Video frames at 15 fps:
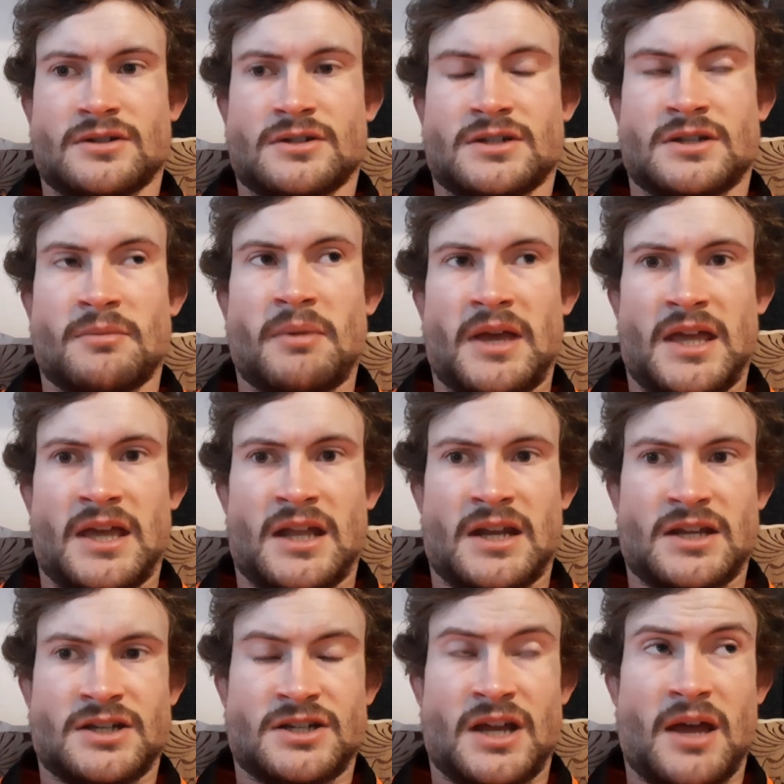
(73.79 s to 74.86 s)
to be in
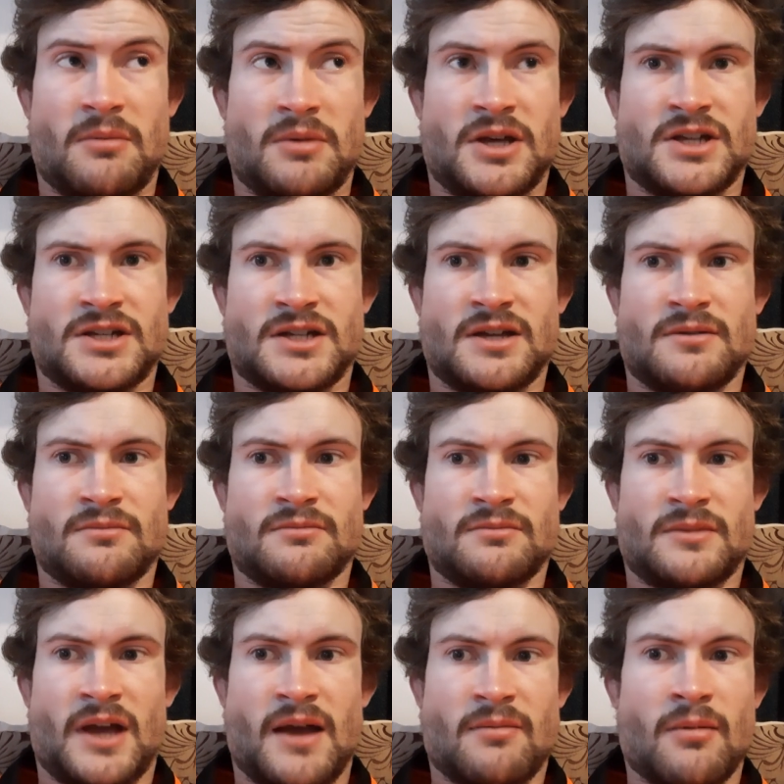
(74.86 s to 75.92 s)
a championship
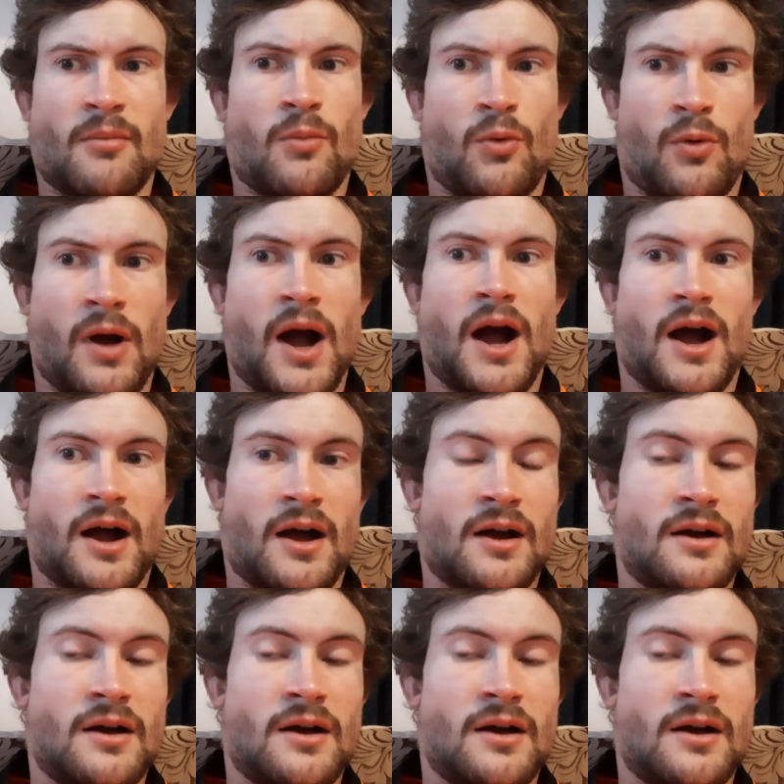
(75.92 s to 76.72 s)
capable car.